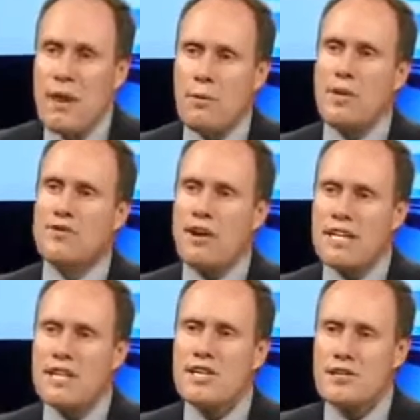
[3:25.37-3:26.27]
When the
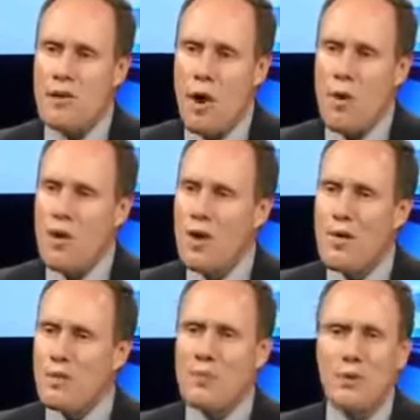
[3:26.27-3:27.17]
trust is low,
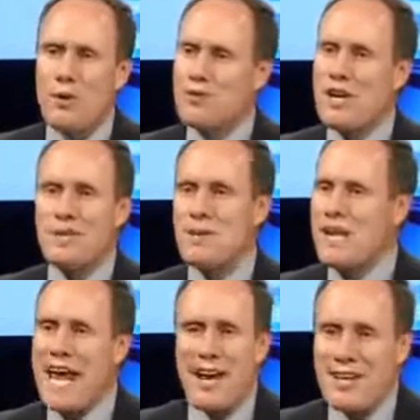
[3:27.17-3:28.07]
people don't trust what
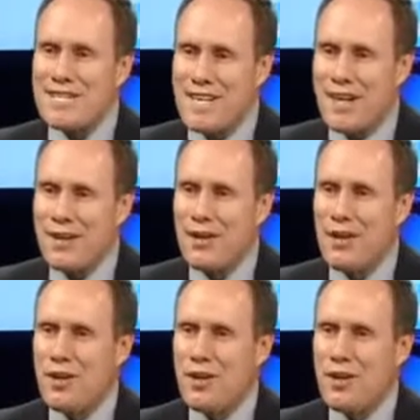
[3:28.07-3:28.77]
they cannot see.